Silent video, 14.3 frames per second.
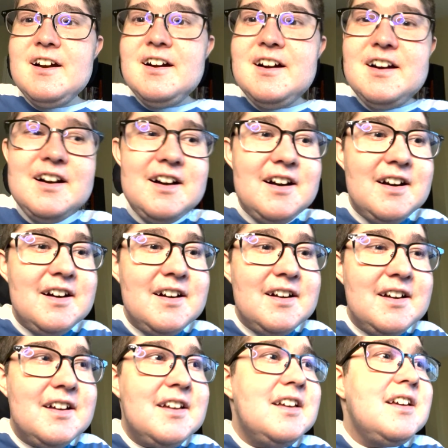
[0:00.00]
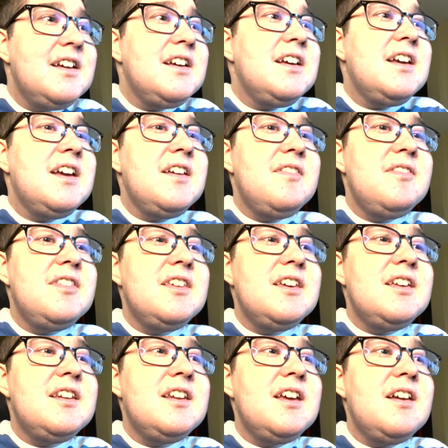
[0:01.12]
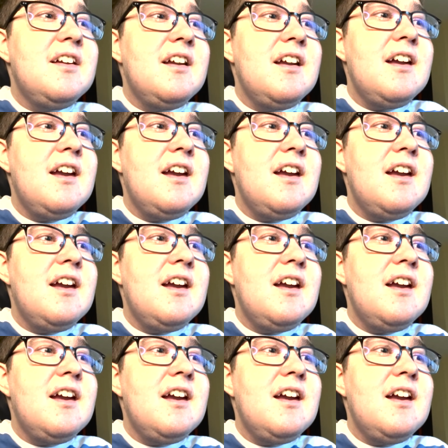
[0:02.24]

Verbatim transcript: Uh, and then